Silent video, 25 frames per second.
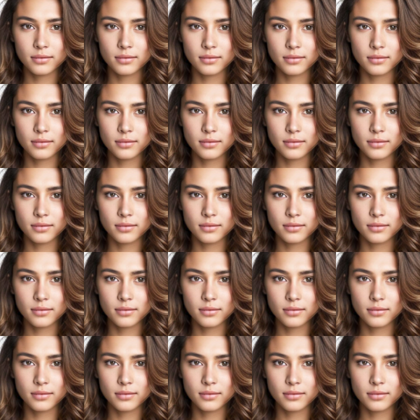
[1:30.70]

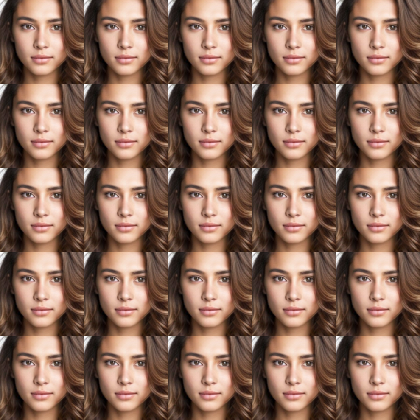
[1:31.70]

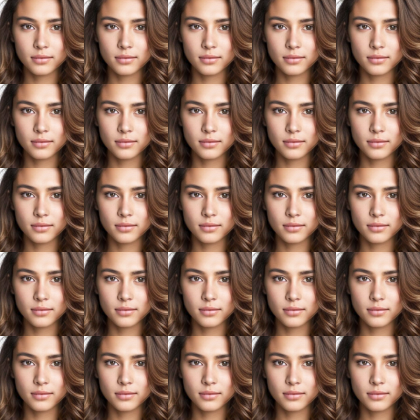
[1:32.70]

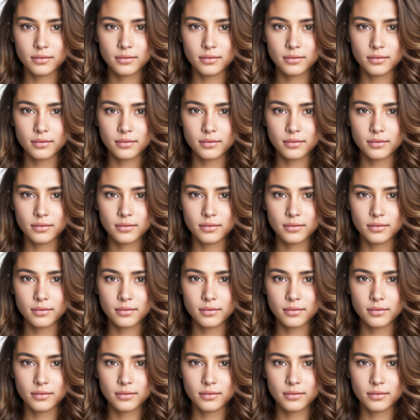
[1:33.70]

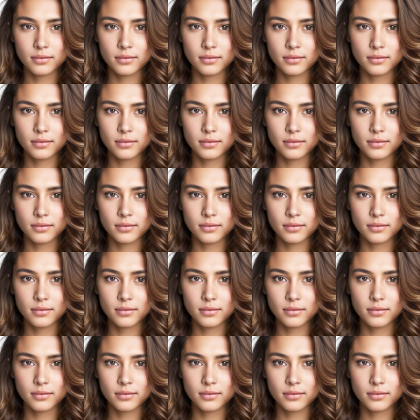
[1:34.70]
This is a still picture; no speech is visible.